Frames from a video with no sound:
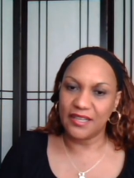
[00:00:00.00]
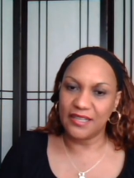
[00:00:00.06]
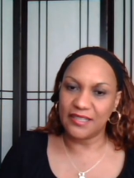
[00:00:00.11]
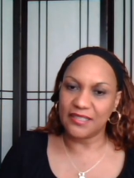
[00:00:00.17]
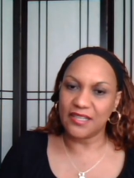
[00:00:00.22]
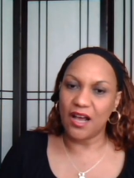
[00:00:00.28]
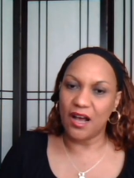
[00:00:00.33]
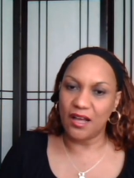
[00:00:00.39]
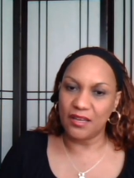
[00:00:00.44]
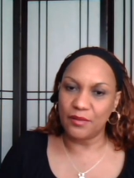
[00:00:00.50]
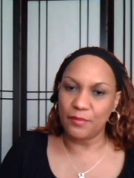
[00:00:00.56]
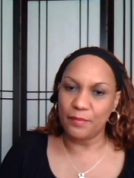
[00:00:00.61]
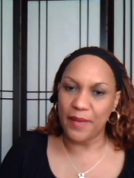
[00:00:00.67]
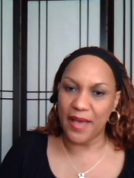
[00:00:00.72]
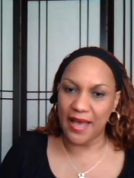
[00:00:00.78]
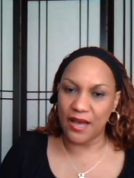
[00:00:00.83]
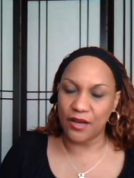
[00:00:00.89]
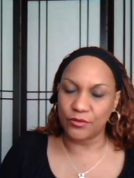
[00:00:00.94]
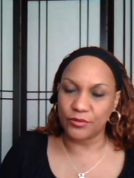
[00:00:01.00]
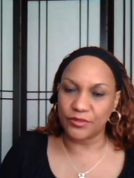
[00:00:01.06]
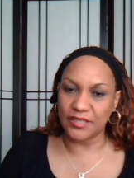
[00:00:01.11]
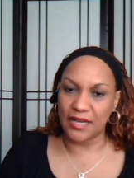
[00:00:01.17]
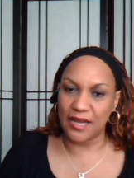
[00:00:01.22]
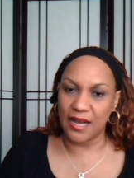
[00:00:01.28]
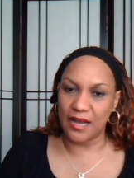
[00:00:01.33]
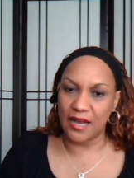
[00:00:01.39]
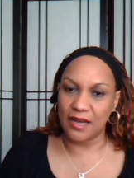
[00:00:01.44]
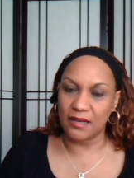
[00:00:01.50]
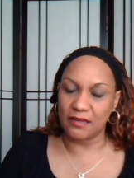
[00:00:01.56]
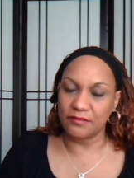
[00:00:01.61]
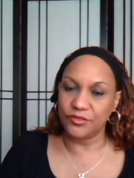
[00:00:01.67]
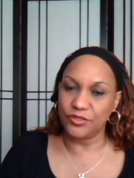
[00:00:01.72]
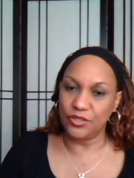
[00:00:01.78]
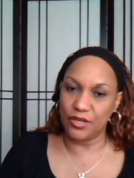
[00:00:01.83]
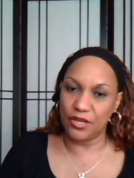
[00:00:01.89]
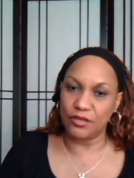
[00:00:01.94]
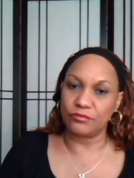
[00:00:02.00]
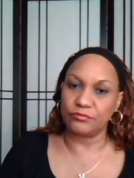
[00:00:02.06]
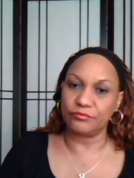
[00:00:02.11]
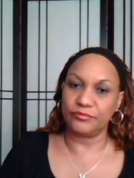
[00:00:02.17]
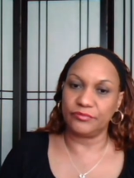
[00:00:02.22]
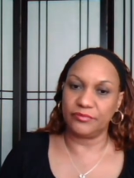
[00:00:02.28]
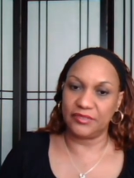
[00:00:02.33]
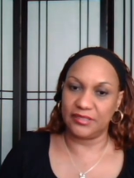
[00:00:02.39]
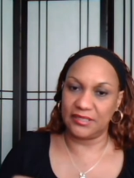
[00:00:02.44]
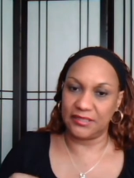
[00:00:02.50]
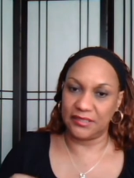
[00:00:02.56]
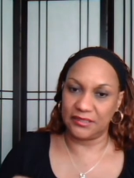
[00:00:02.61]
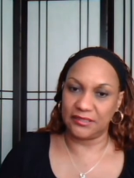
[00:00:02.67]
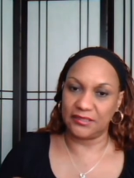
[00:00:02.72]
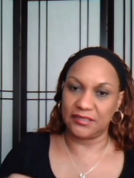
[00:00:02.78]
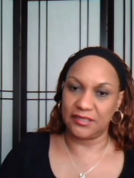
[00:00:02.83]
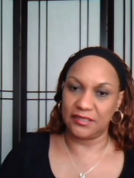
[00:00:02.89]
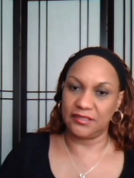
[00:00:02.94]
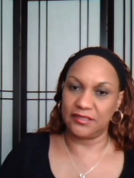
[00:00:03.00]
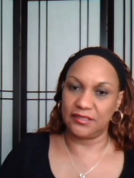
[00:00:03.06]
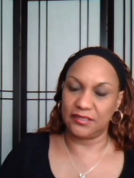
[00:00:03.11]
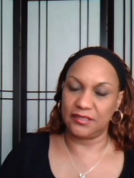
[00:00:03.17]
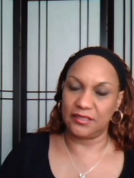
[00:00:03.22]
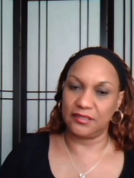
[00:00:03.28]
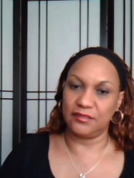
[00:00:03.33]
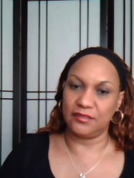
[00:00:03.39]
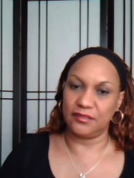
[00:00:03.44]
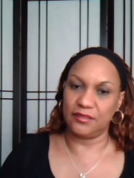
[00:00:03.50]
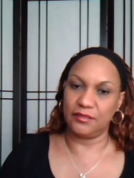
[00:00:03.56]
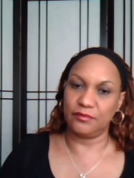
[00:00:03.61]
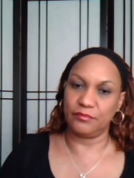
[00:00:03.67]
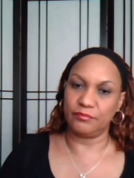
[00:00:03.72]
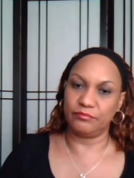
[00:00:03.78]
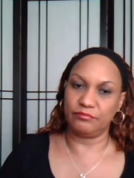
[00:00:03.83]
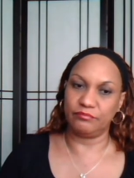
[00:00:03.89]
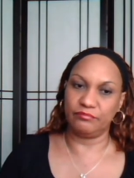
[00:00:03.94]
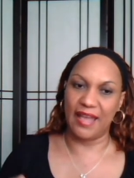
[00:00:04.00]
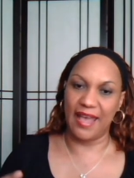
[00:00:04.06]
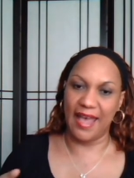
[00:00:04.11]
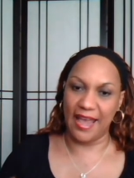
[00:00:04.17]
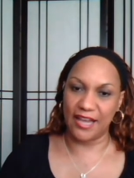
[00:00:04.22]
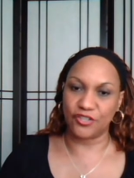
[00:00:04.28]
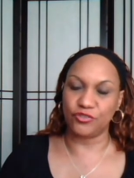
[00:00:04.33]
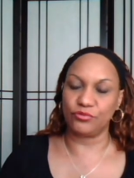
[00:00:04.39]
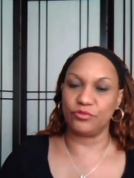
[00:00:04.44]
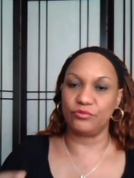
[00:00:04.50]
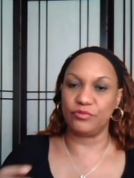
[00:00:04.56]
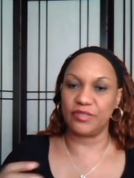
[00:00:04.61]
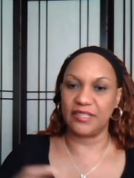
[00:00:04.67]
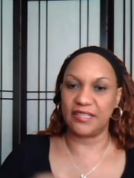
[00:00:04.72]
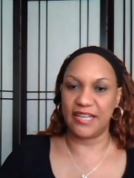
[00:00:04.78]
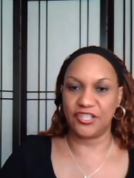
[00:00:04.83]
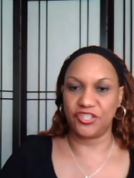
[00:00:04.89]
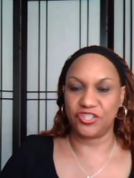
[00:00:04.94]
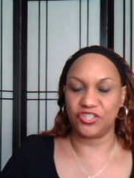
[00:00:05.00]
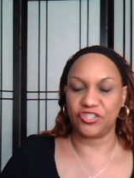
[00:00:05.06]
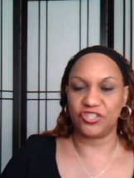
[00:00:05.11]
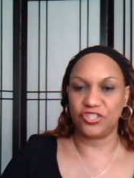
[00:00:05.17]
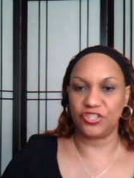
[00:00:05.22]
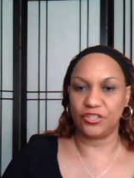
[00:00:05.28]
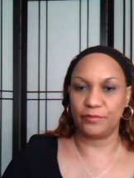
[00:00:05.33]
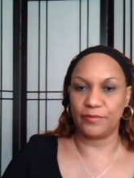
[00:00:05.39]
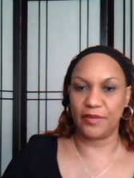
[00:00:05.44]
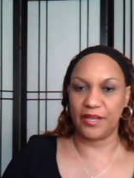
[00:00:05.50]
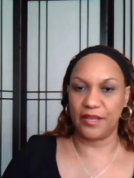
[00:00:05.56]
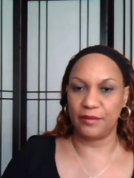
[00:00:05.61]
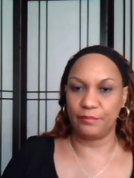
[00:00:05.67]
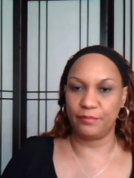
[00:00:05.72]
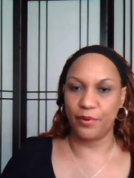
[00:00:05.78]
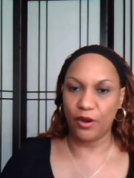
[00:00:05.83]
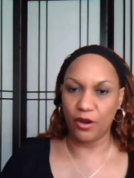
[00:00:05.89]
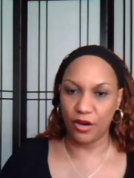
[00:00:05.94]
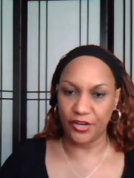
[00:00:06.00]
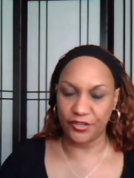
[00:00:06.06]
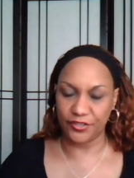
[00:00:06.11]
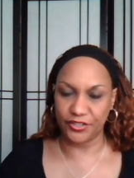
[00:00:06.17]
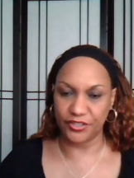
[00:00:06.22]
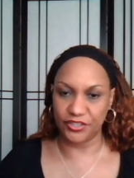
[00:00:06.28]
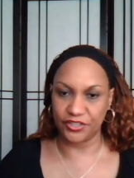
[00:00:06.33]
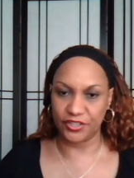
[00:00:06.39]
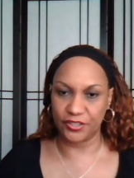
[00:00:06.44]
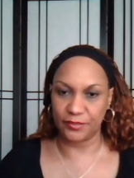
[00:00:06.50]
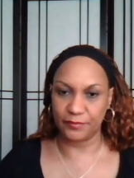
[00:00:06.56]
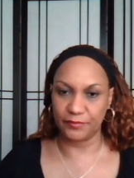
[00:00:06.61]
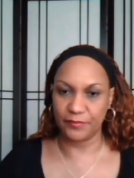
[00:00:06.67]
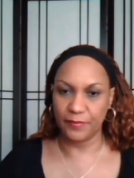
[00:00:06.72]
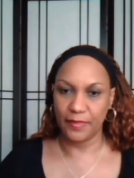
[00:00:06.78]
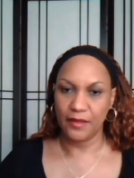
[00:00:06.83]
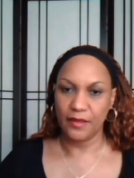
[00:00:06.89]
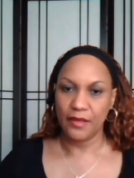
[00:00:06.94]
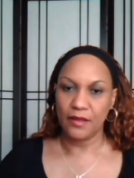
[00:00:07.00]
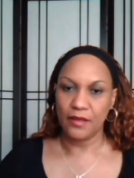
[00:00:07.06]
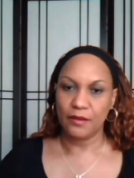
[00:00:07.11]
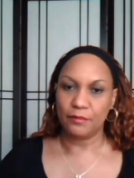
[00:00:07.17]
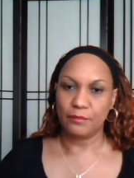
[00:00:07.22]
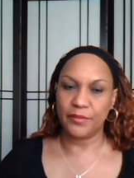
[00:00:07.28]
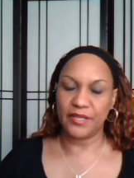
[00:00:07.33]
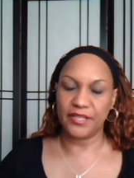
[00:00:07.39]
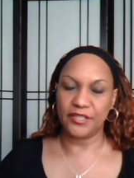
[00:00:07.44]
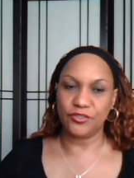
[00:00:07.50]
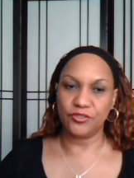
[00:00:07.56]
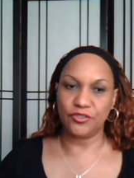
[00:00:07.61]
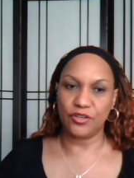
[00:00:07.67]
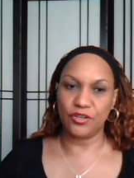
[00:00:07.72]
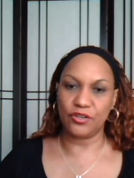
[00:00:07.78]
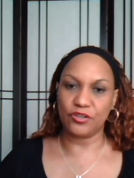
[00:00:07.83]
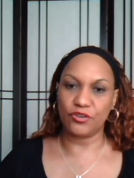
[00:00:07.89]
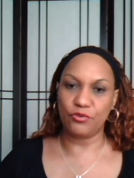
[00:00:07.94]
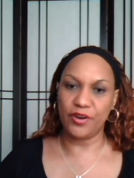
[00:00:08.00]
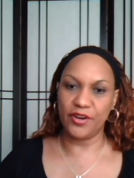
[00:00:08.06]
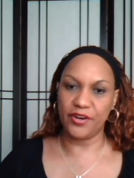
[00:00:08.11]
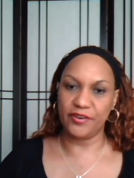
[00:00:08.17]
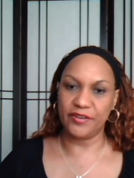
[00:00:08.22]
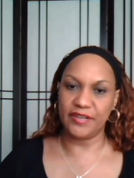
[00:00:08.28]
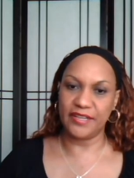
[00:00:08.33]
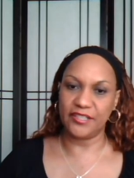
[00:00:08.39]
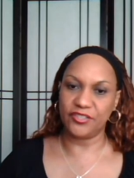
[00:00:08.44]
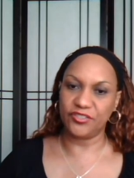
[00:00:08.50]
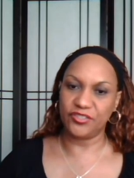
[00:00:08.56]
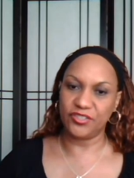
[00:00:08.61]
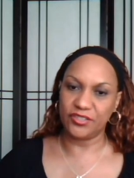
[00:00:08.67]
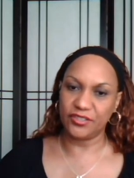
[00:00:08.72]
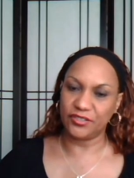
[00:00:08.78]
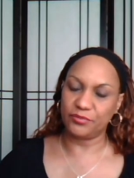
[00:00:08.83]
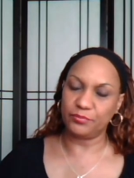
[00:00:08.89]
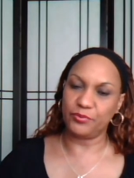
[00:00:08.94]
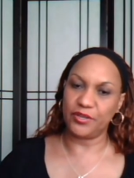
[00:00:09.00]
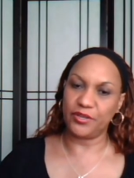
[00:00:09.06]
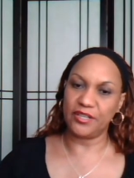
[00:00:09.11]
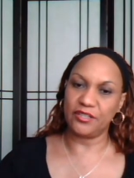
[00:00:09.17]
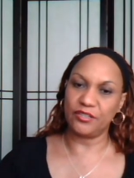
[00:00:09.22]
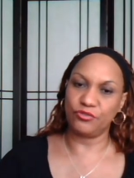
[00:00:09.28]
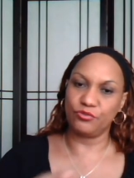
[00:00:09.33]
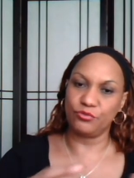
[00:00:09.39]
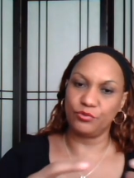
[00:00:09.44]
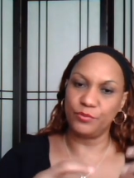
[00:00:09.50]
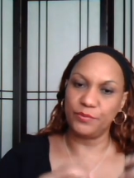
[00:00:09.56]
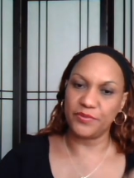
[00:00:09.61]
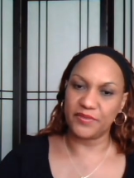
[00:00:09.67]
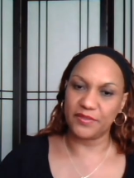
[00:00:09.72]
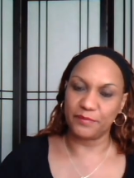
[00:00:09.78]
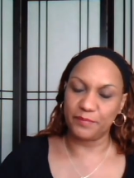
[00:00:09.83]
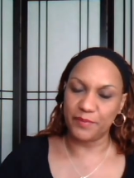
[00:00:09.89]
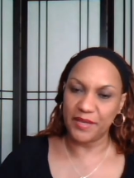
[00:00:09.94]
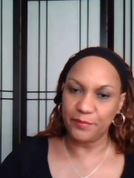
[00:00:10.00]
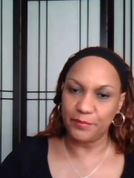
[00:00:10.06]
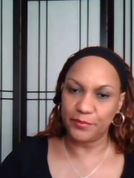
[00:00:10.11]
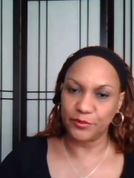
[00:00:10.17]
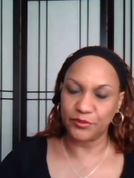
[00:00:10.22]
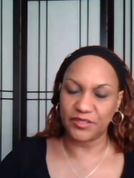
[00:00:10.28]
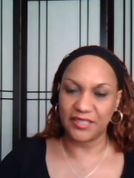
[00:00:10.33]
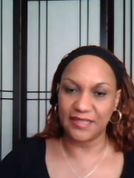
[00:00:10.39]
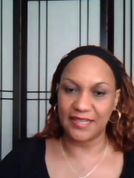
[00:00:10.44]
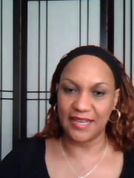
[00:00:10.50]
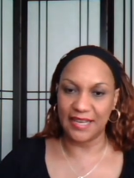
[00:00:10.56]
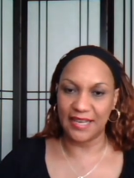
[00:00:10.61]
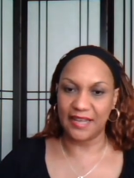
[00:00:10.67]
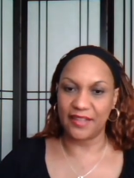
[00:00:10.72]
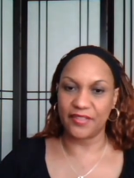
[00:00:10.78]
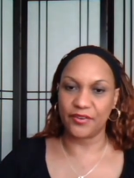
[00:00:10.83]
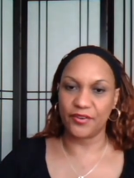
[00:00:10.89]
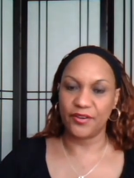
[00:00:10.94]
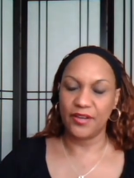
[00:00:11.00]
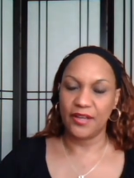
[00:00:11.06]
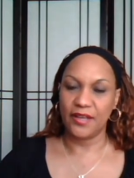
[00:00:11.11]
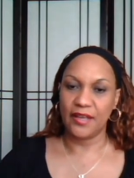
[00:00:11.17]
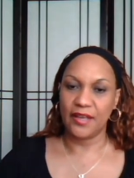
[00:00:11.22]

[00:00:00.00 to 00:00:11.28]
is all about, you know, the actual relationship and partnership. But, you know, Aquarian energy is bringing groups of people together.